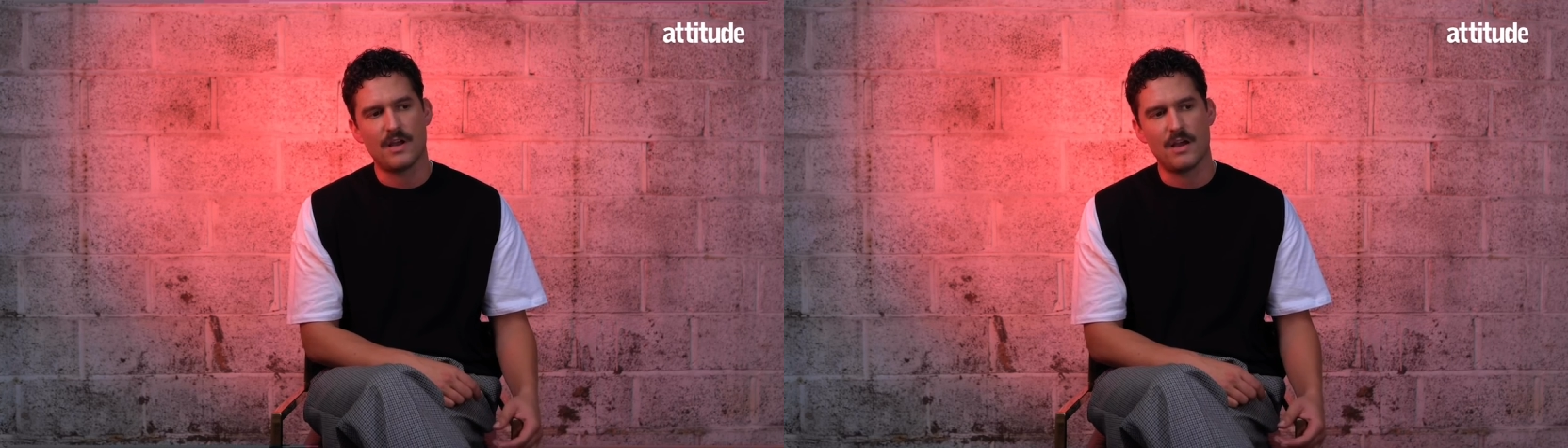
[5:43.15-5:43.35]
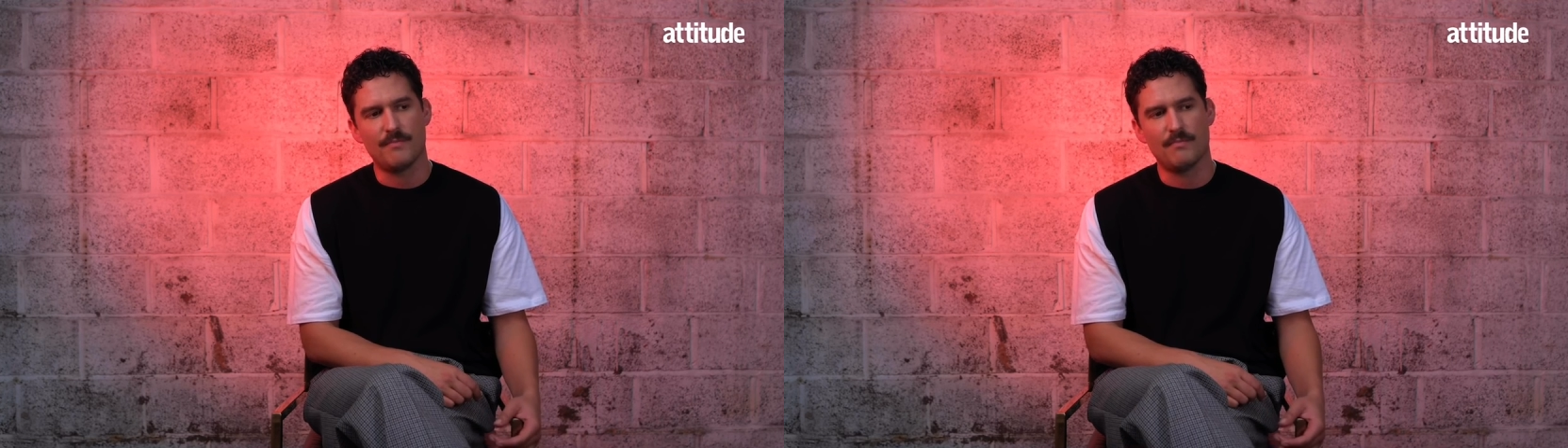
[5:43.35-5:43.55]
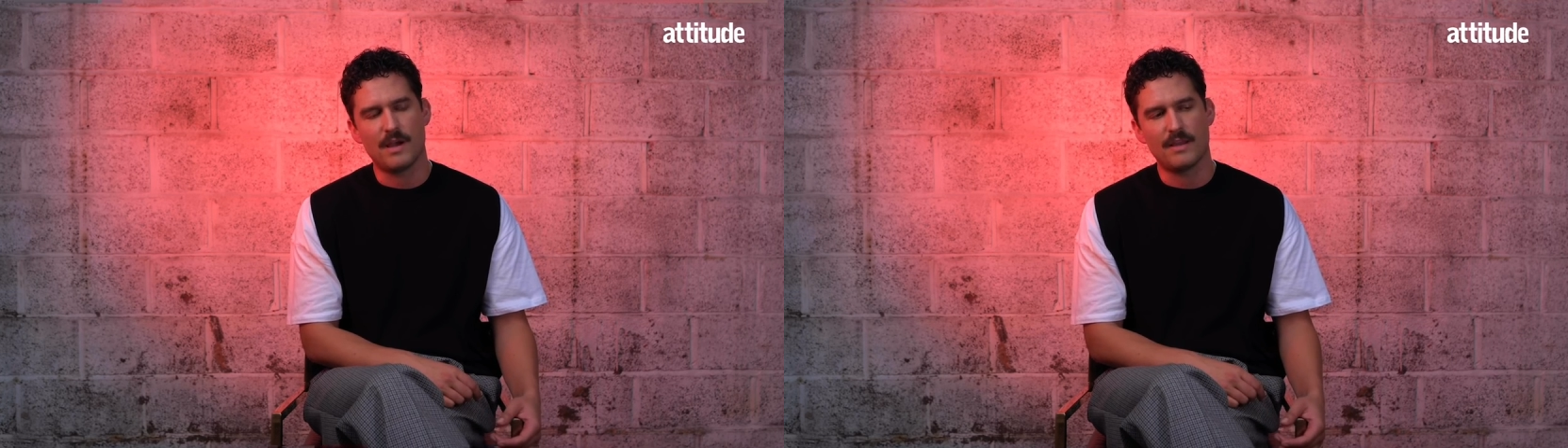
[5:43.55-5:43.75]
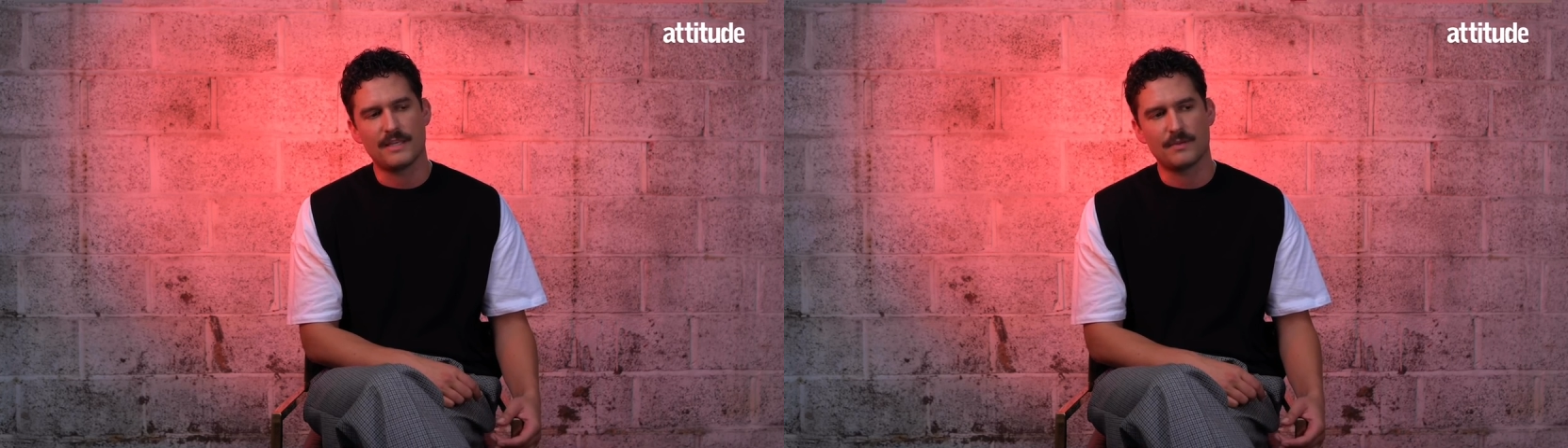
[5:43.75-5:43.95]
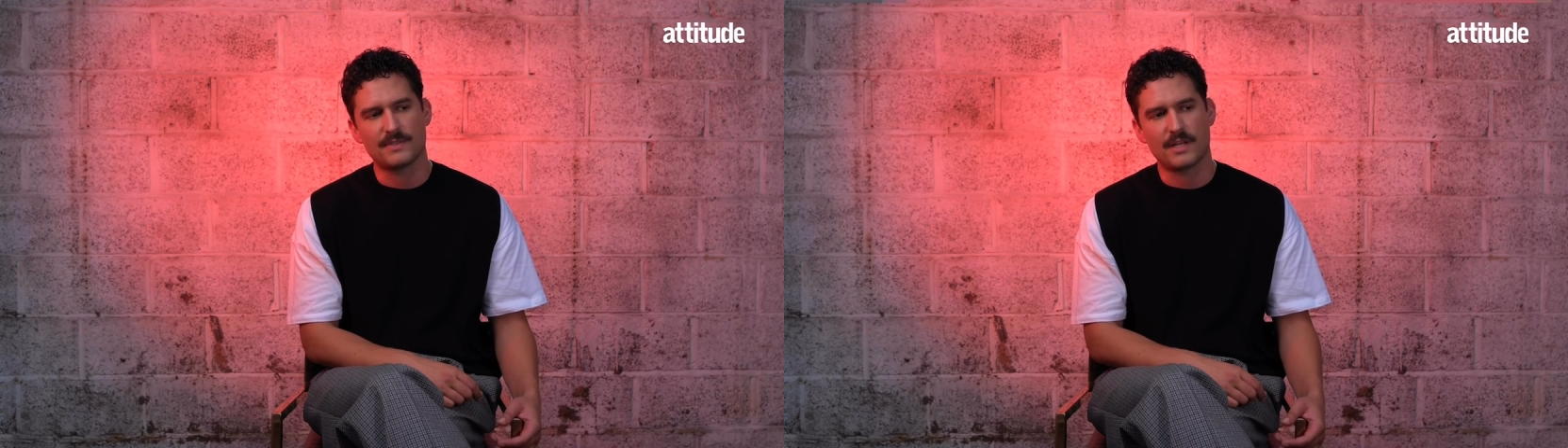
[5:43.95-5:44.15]
I
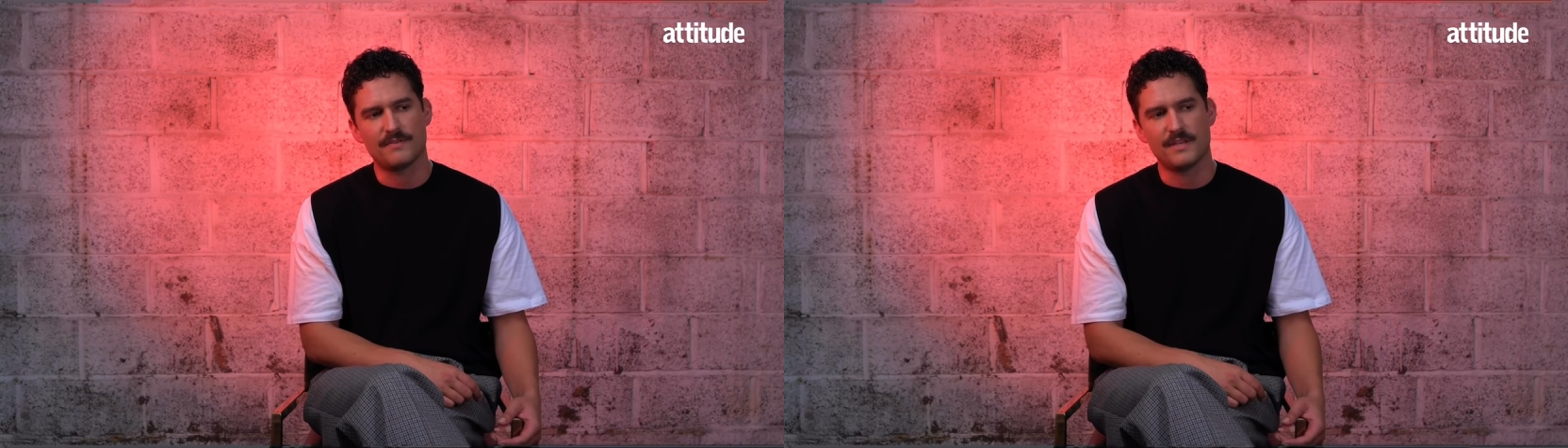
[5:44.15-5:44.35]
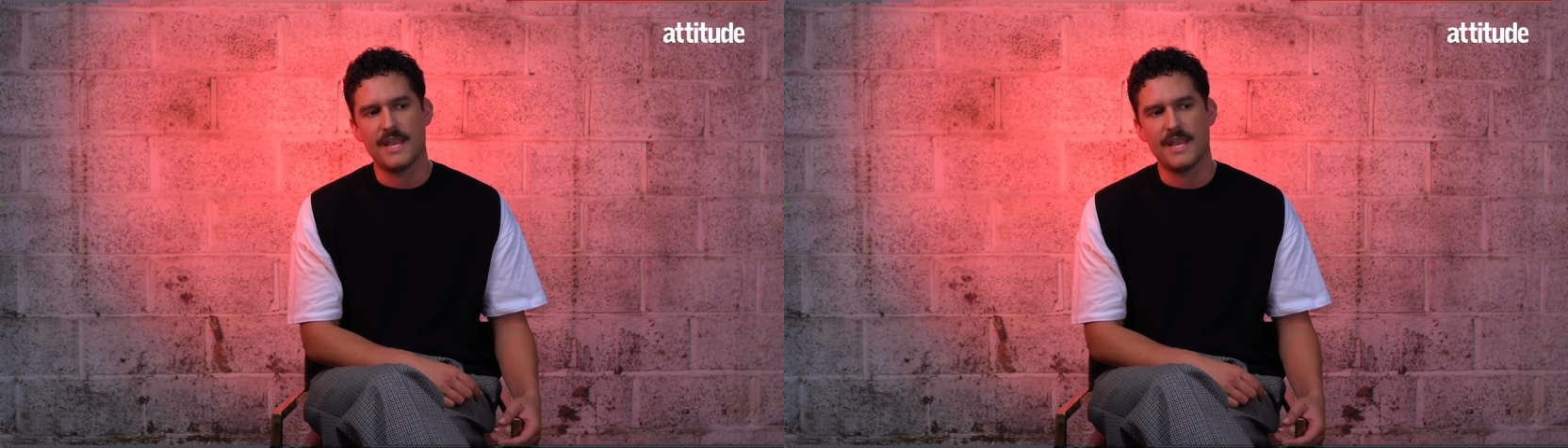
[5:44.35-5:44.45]
think was kind of the